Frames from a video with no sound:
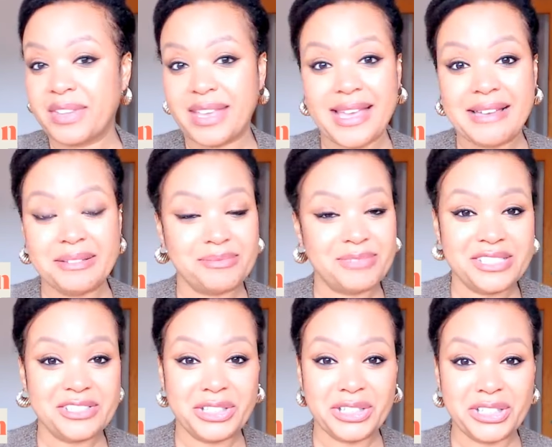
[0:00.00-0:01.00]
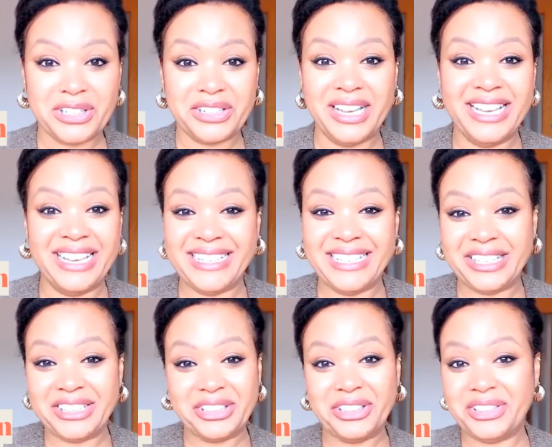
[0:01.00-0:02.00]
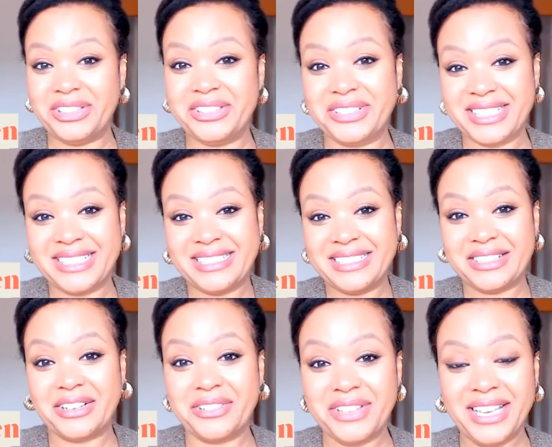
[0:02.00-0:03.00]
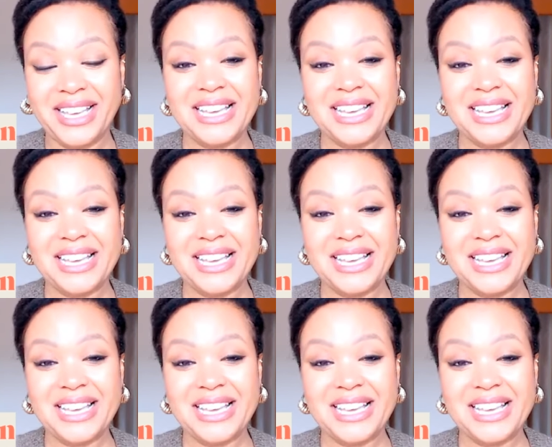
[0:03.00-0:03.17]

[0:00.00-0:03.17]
Yeah, you can, you know.